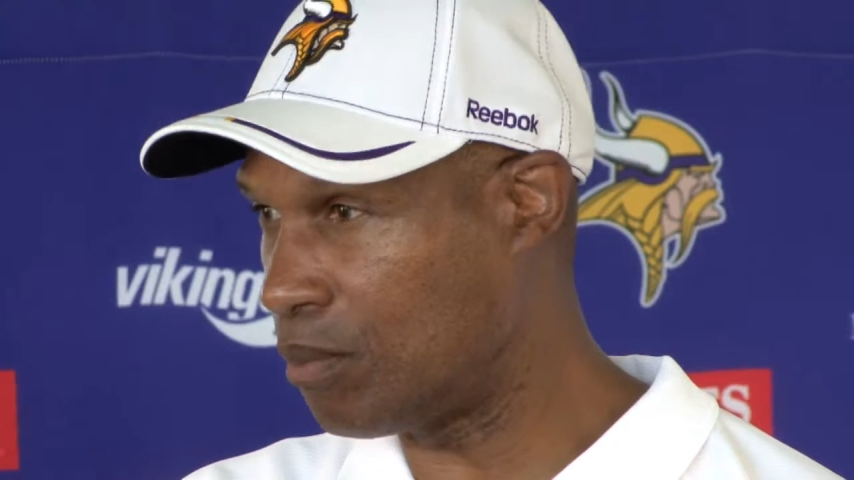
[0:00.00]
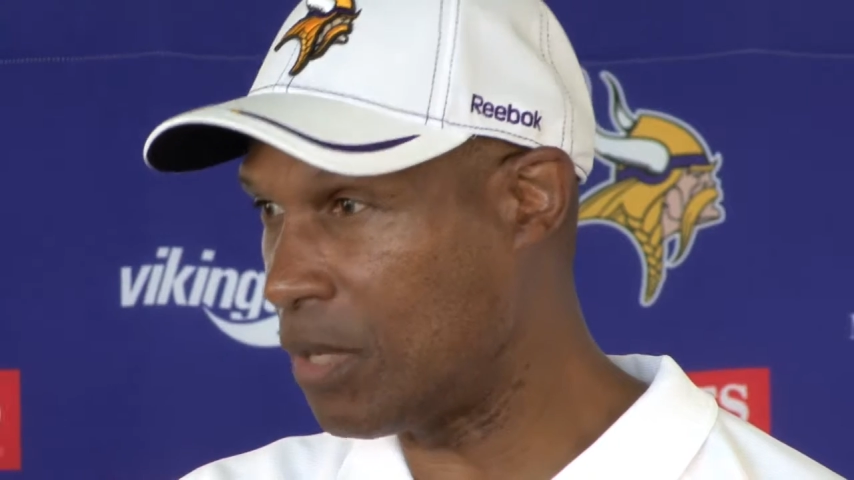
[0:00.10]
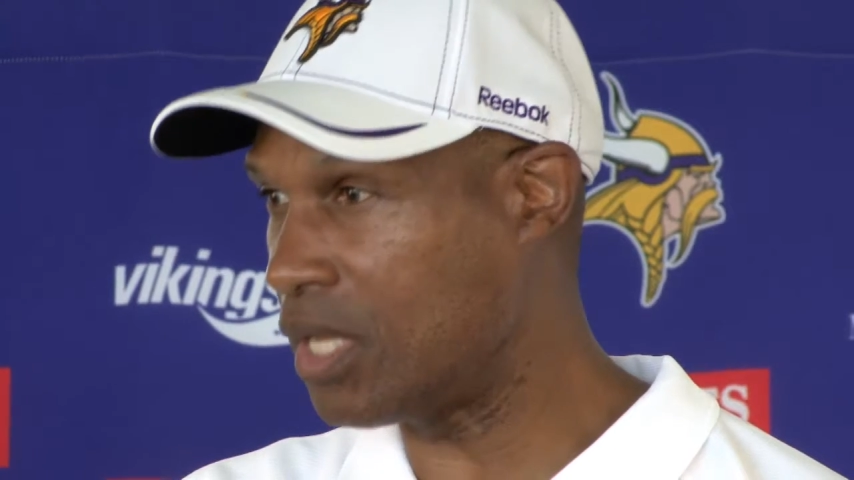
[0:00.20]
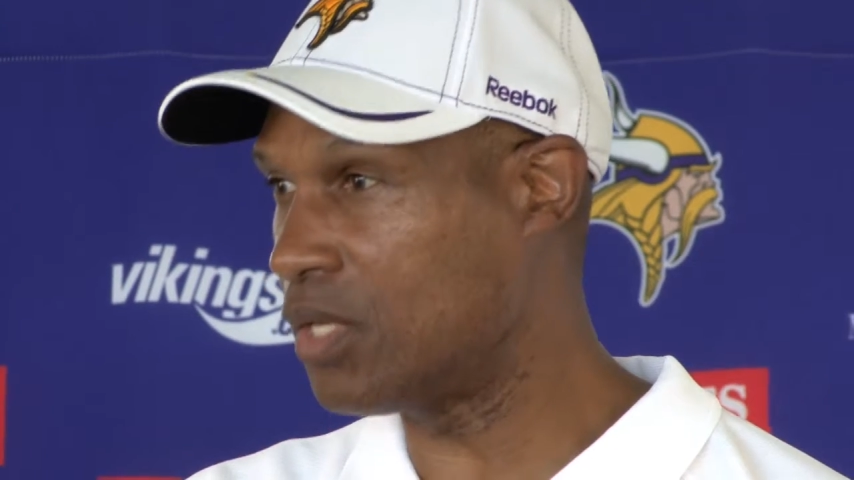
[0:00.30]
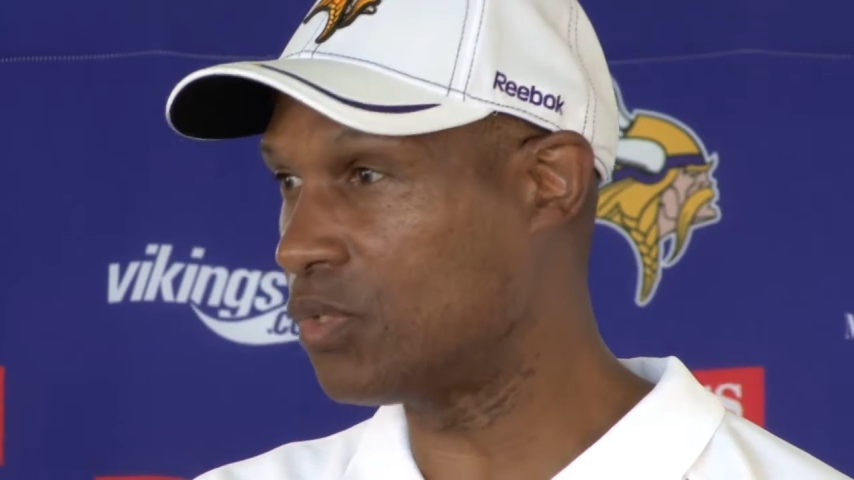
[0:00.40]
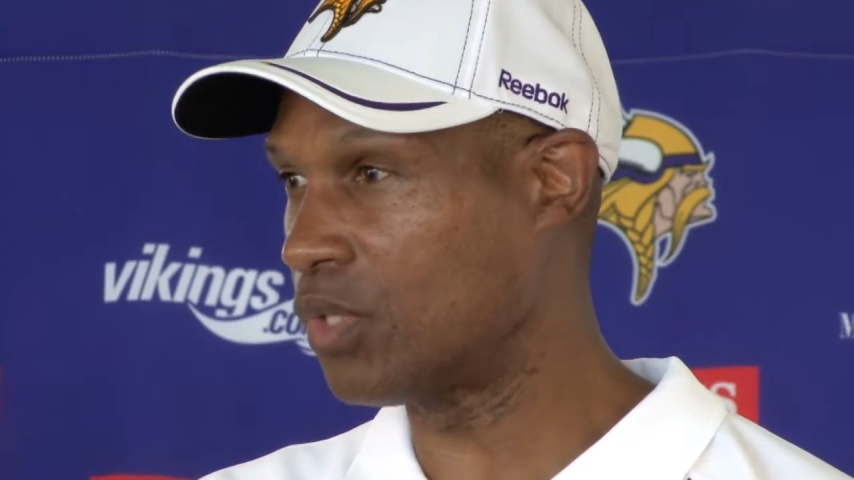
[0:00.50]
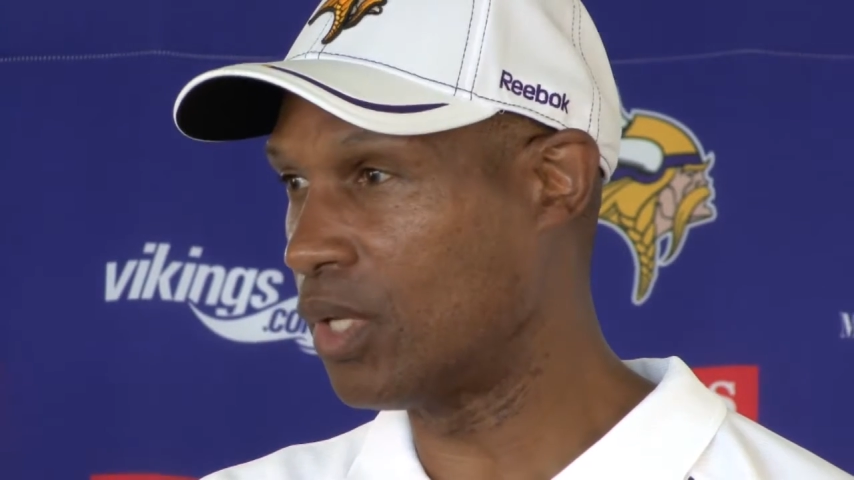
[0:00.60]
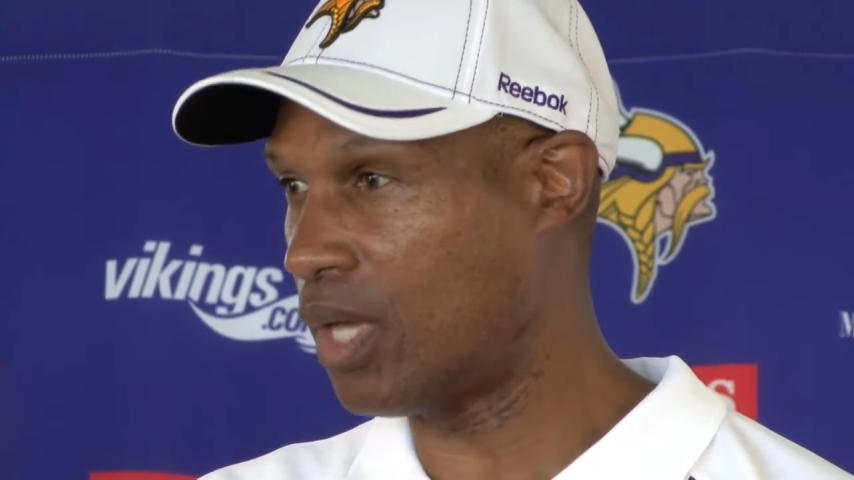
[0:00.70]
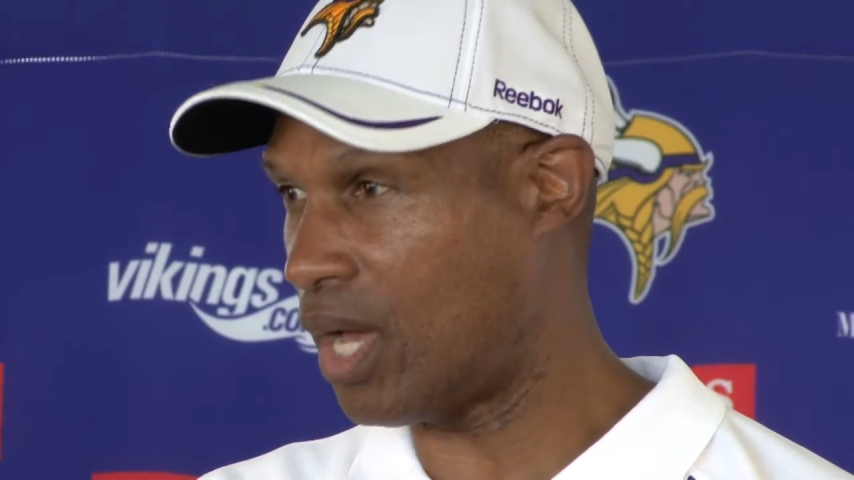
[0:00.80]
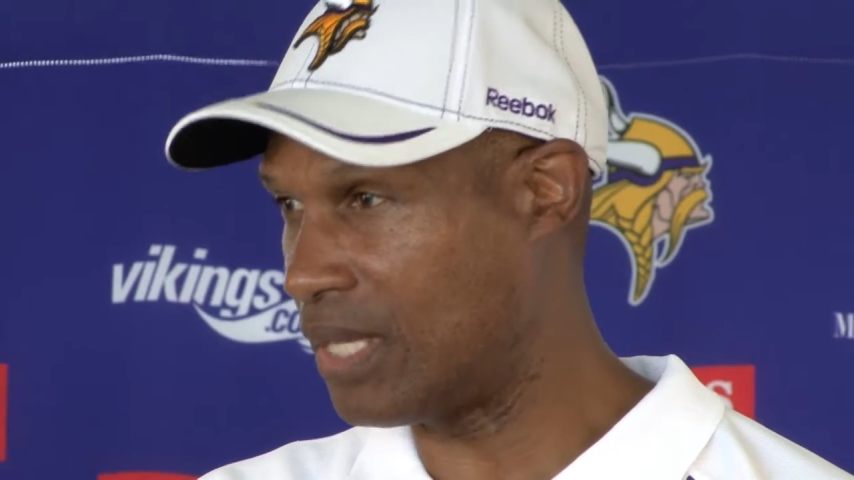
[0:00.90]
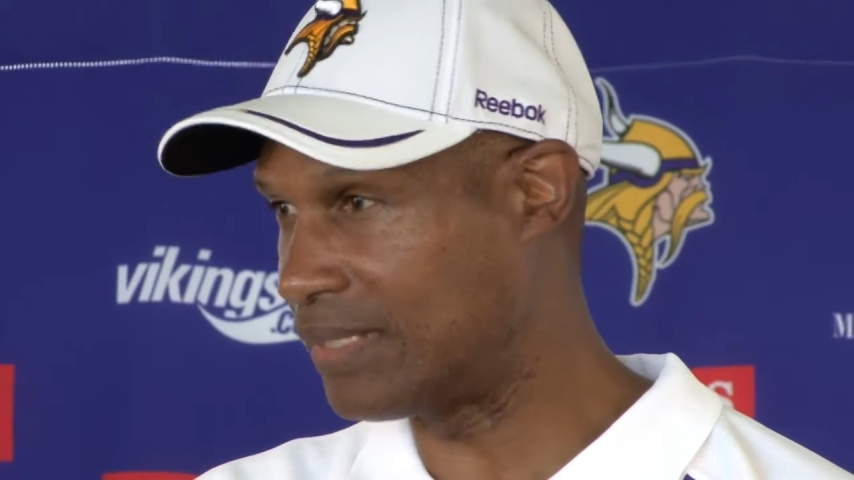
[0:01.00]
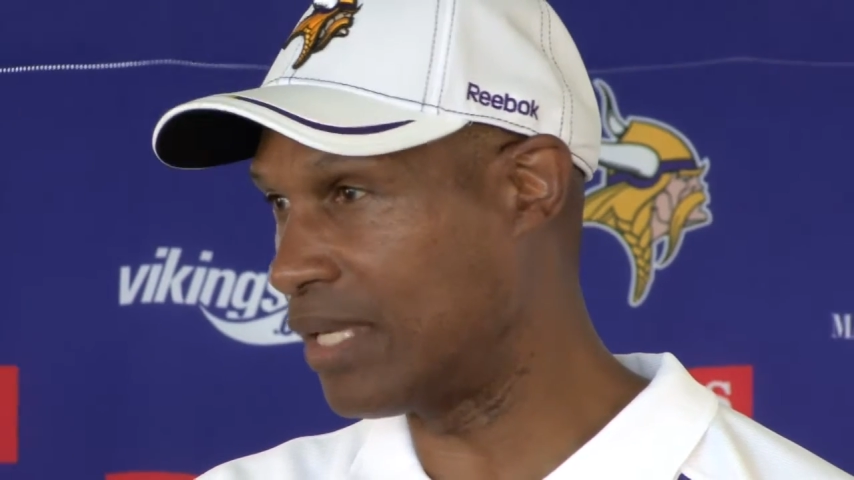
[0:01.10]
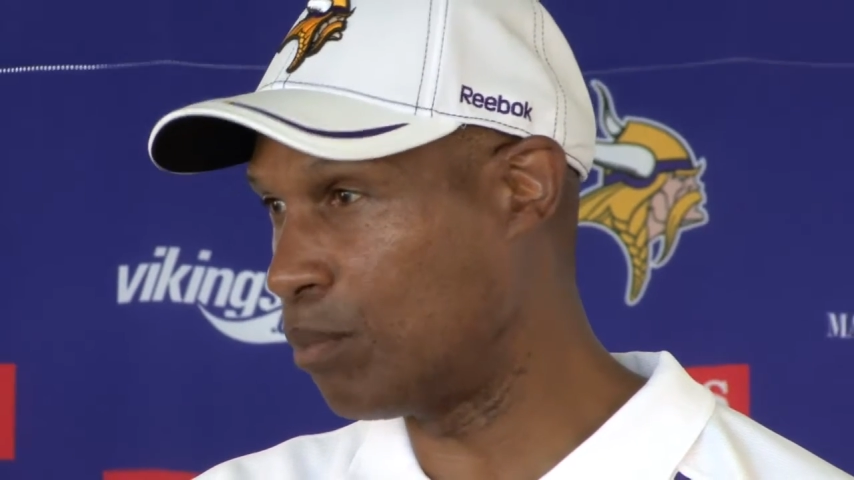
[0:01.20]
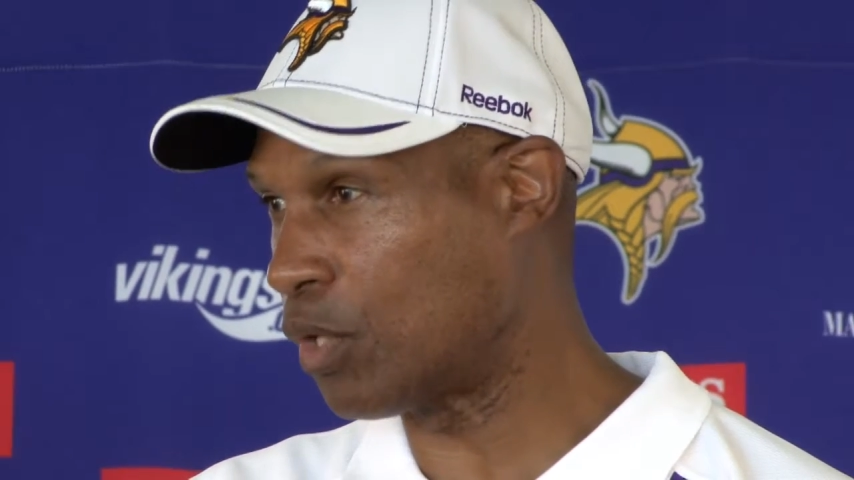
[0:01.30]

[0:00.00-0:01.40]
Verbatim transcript: in the meetings, uh, he's getting the